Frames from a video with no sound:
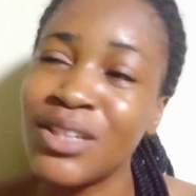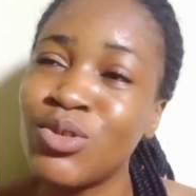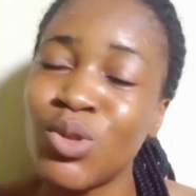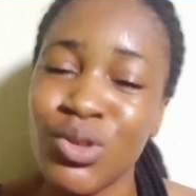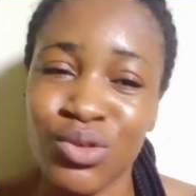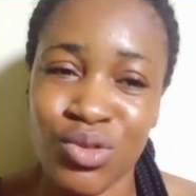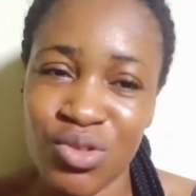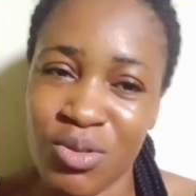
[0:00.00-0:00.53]

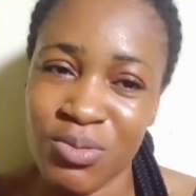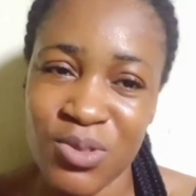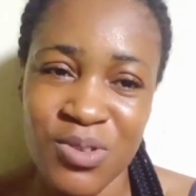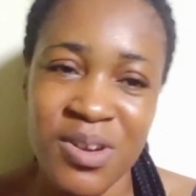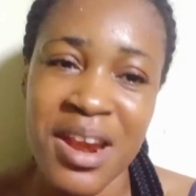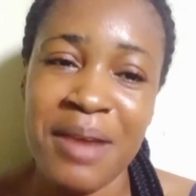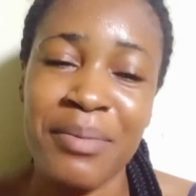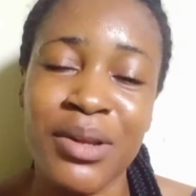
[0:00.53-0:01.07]
Just
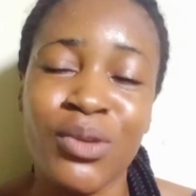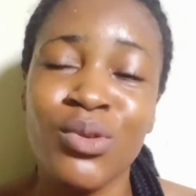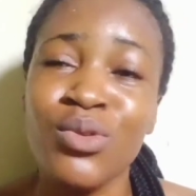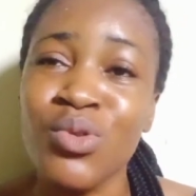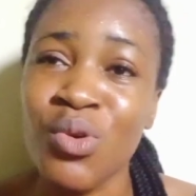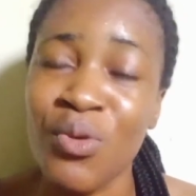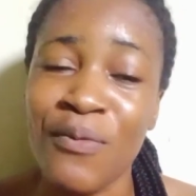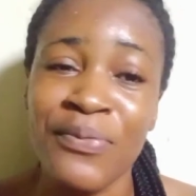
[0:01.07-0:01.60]
subscribe. I
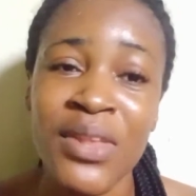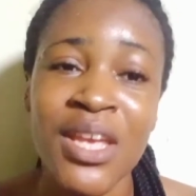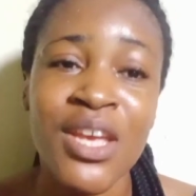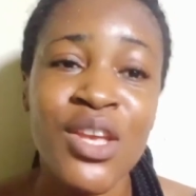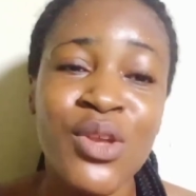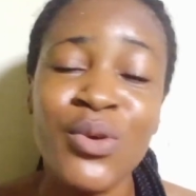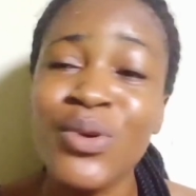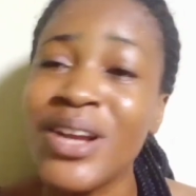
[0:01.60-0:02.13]
don't know.
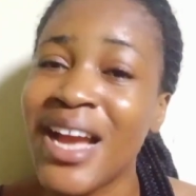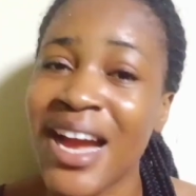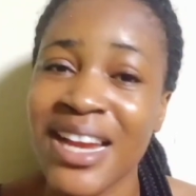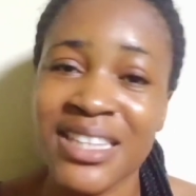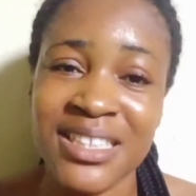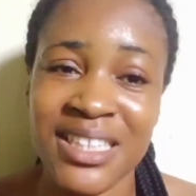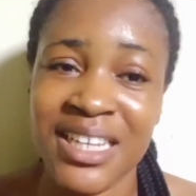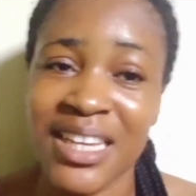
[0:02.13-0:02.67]
You
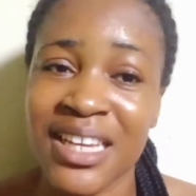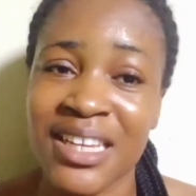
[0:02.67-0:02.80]
guys,